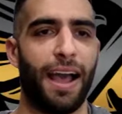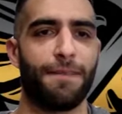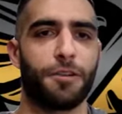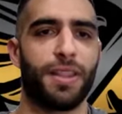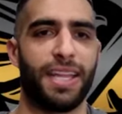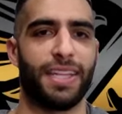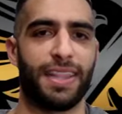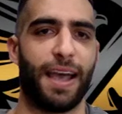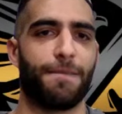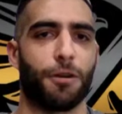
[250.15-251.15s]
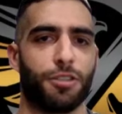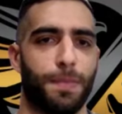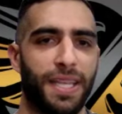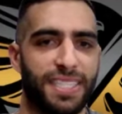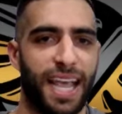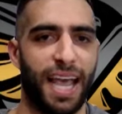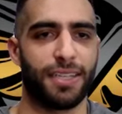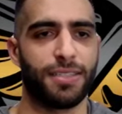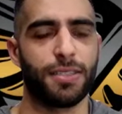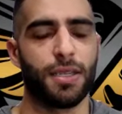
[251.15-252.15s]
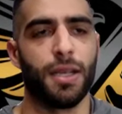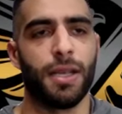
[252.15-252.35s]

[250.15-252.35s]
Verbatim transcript: After they did that first mid test,